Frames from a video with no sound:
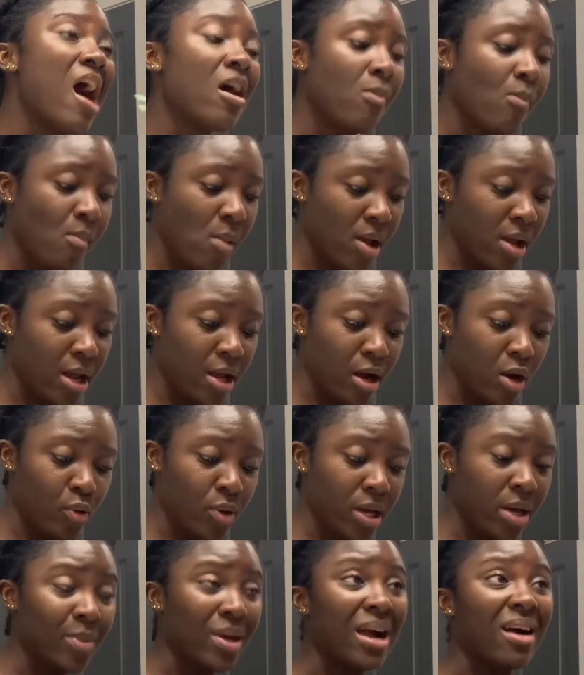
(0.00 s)
But yeah, y'all, we
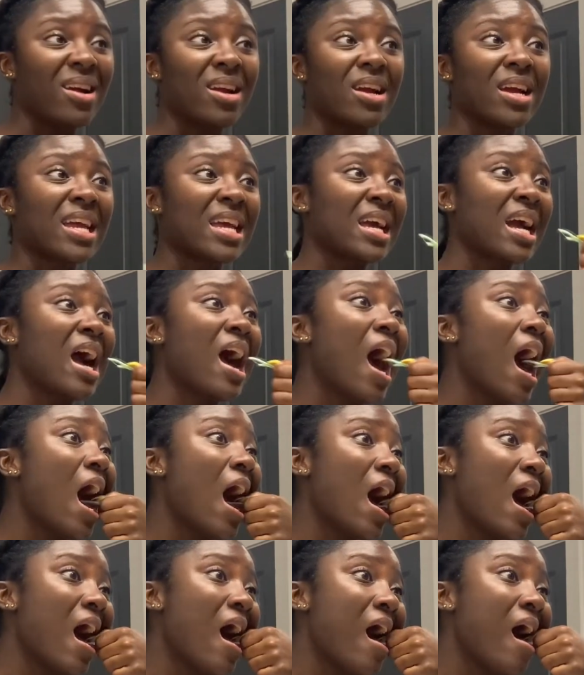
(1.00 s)
can be out here getting
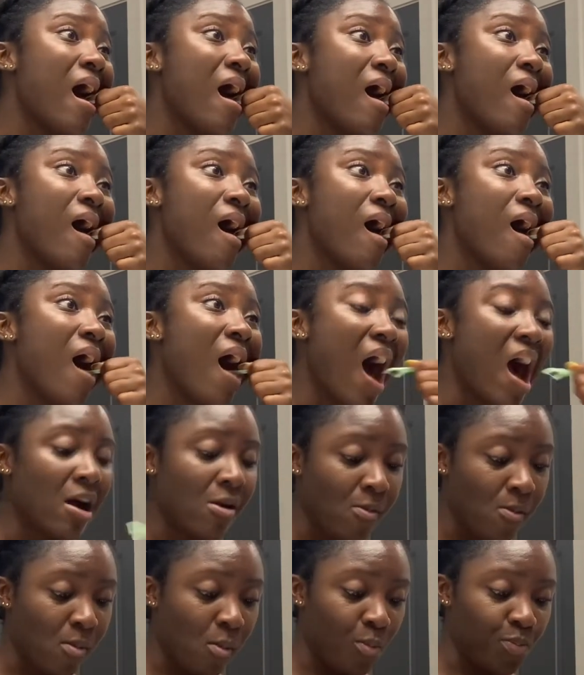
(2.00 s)
caught
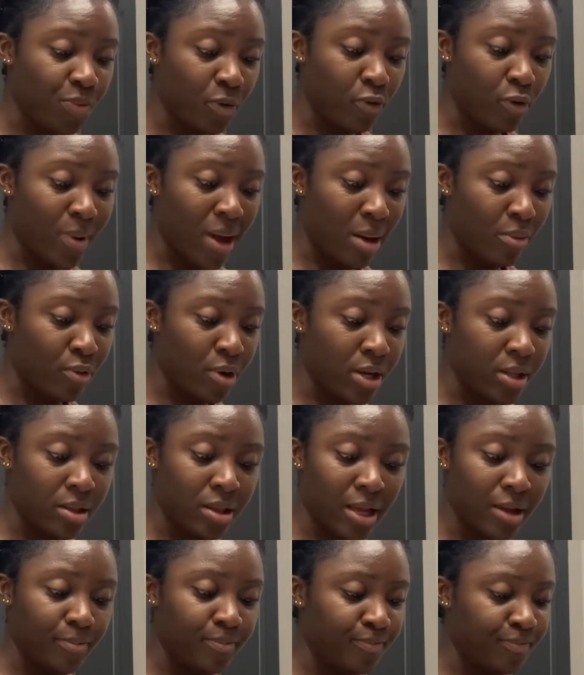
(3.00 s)
with bad breaths.
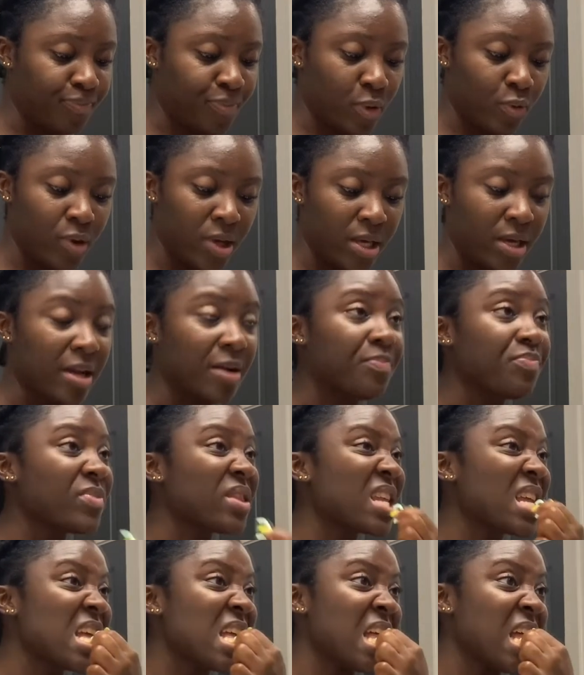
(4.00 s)
Like, we can't.
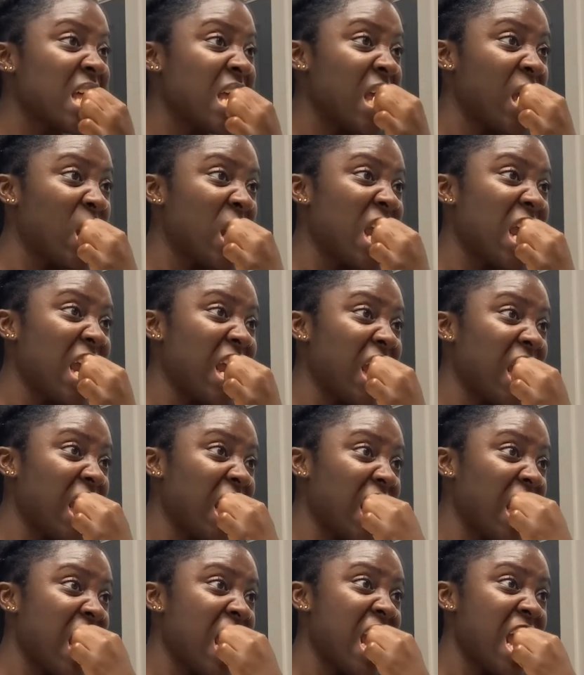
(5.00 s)
You
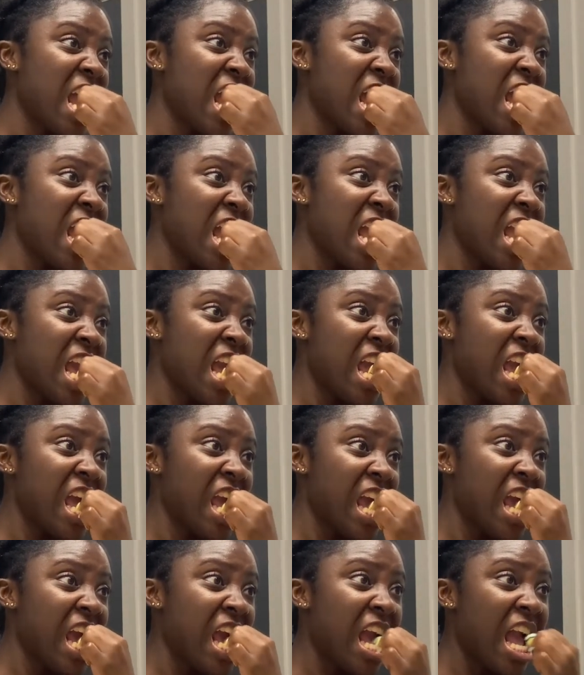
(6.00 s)
can't.
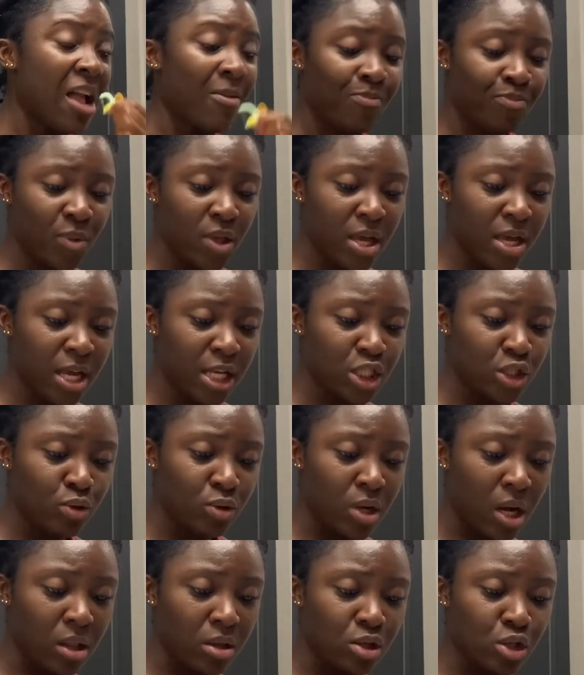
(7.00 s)
You can get you a
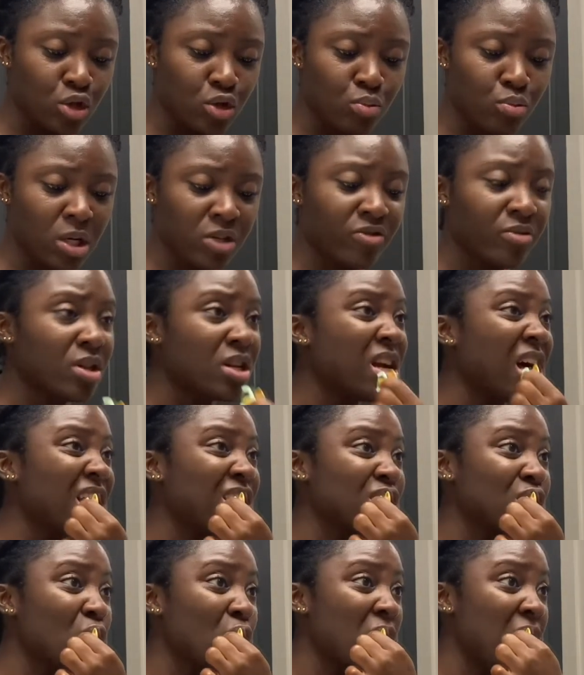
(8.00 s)
dollar toothbrush from the dollar
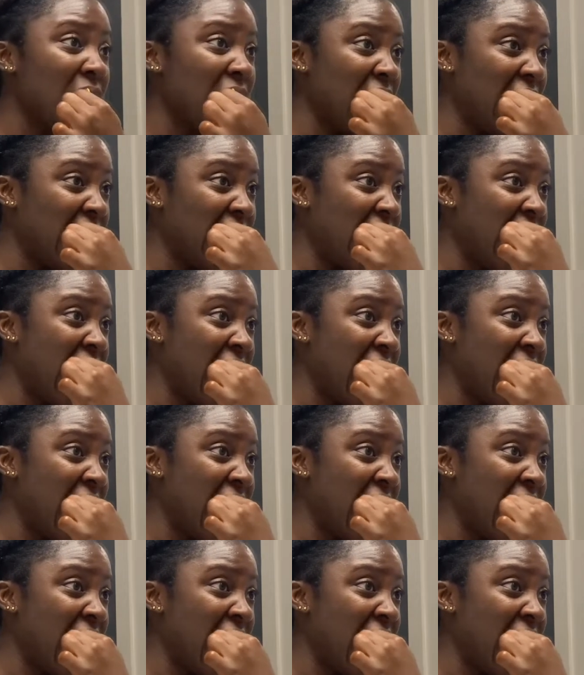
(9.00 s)
store.